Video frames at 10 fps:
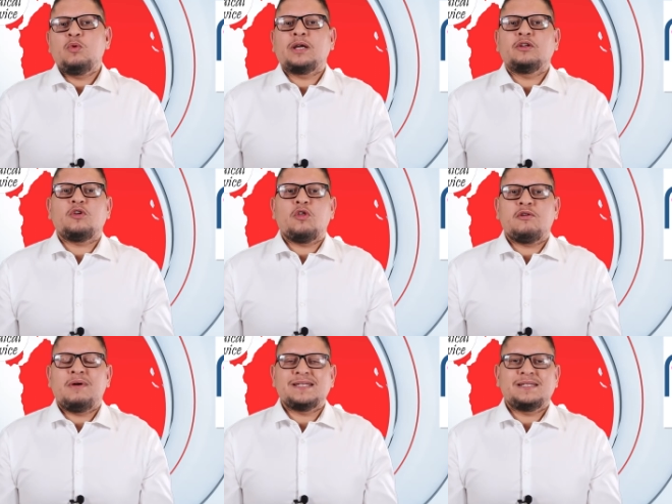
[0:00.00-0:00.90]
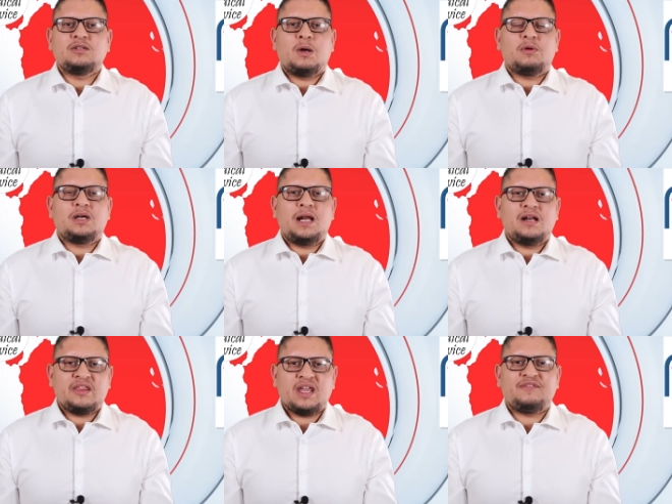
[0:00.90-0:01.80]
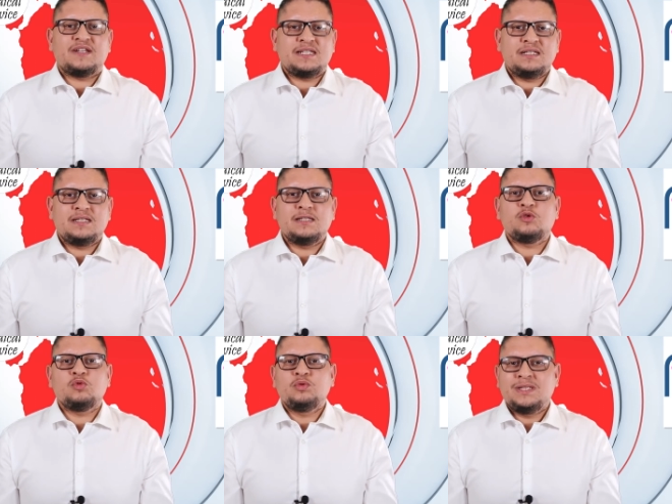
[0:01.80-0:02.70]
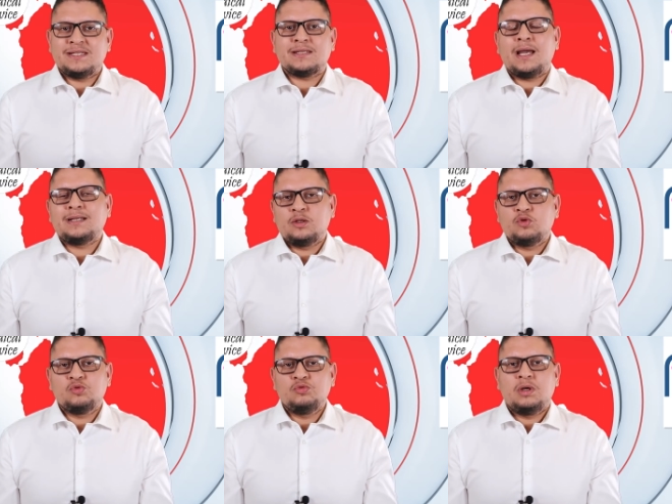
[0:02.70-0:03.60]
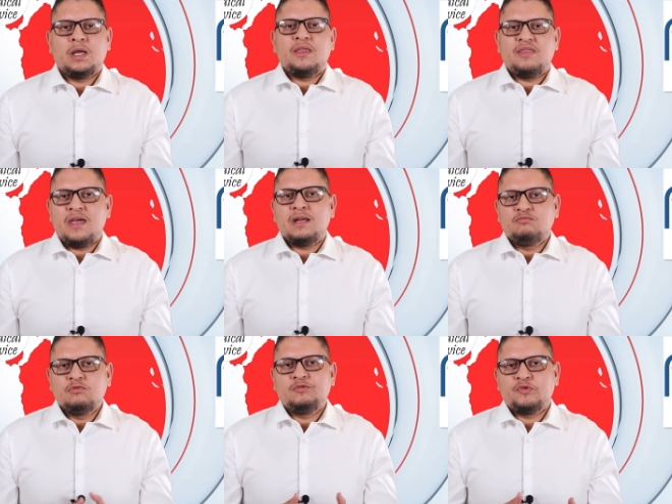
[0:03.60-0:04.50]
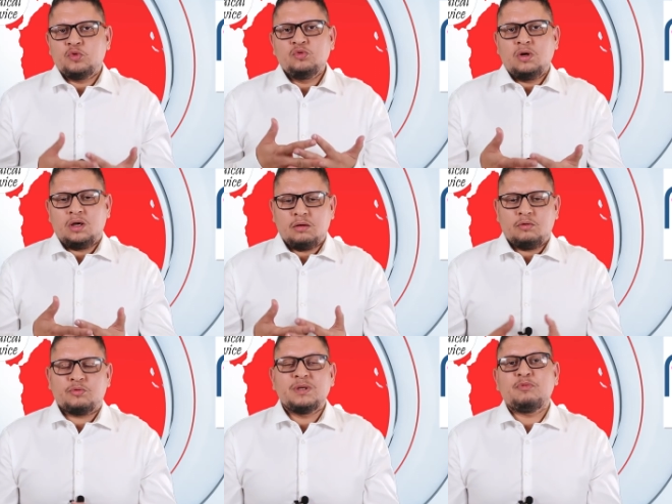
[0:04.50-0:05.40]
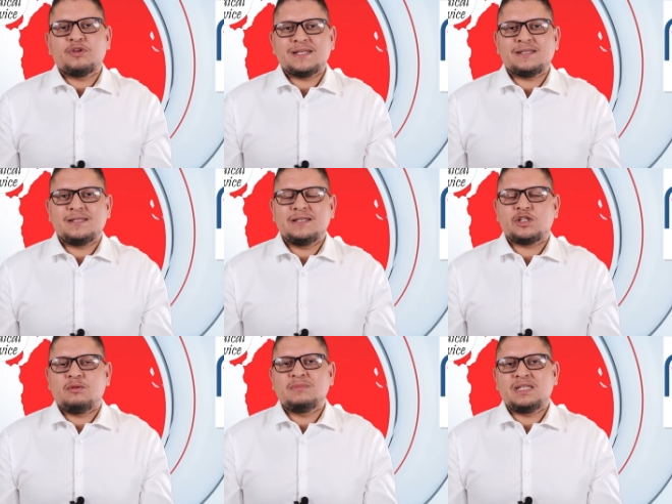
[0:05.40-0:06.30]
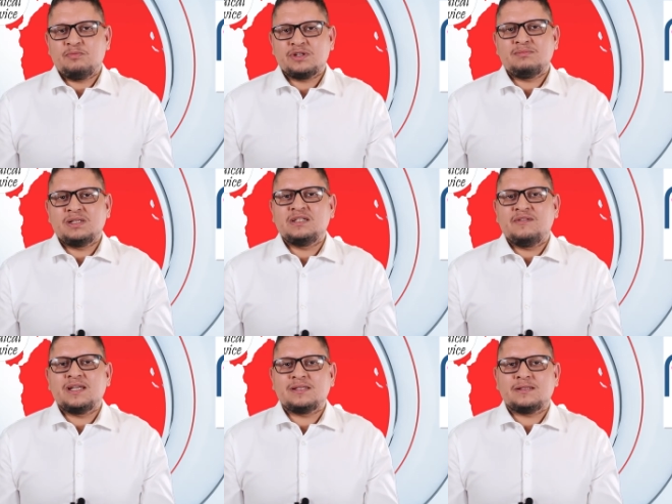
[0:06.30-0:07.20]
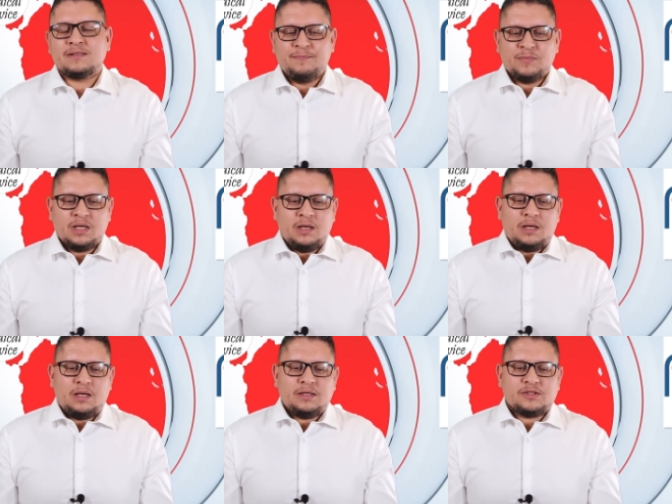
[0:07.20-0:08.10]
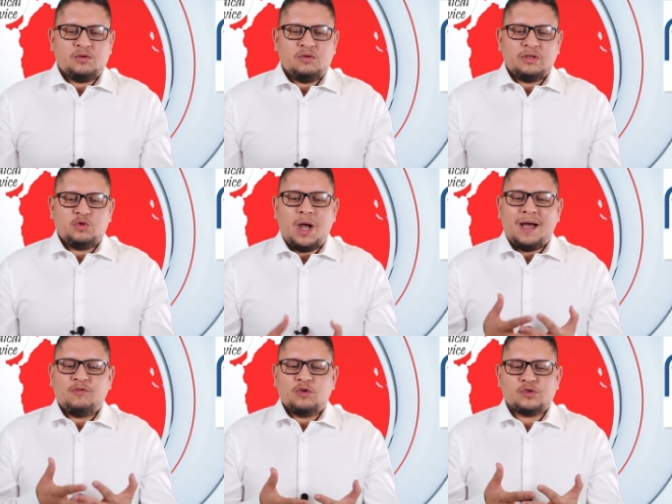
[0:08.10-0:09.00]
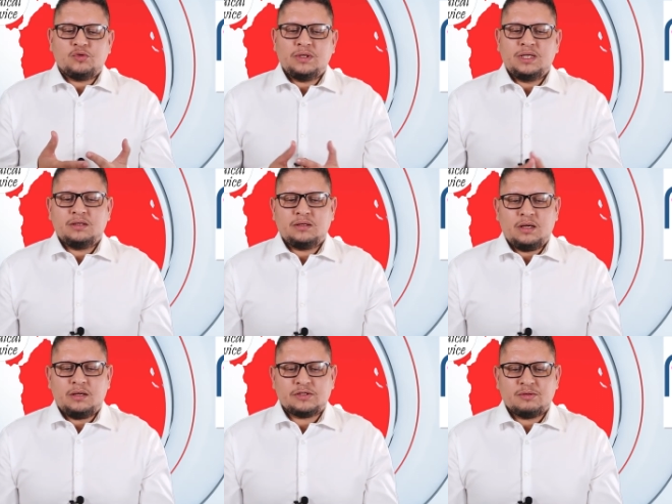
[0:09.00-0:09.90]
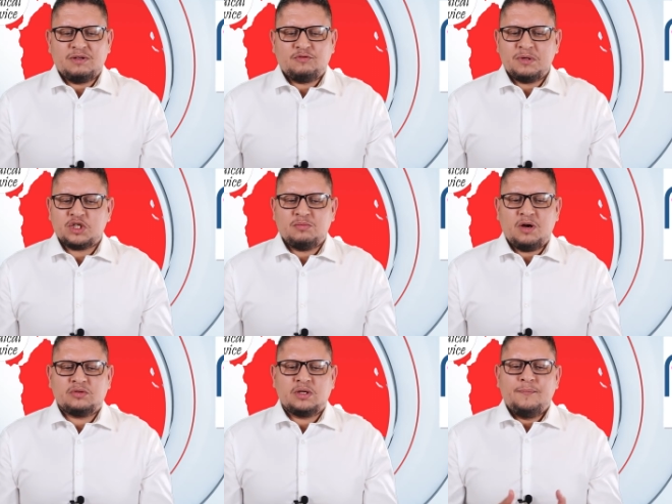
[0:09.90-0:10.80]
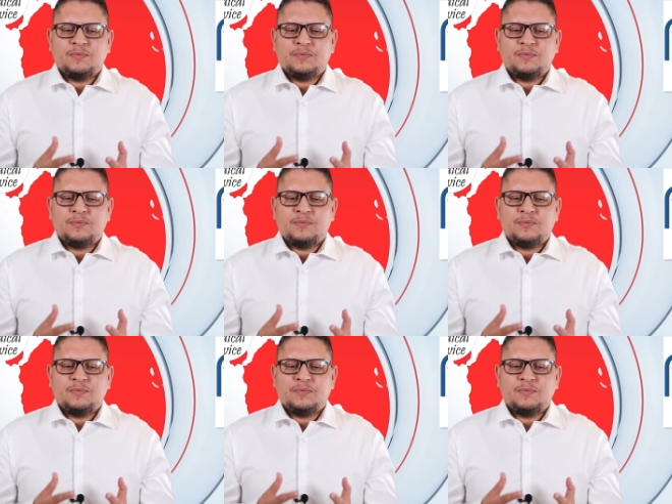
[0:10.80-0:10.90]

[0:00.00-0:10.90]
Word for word: we are not authorizing our healthcare facilities to decide and to then move to uh, reprocessing some disposable devices. Uh, so you have also here uh, some information about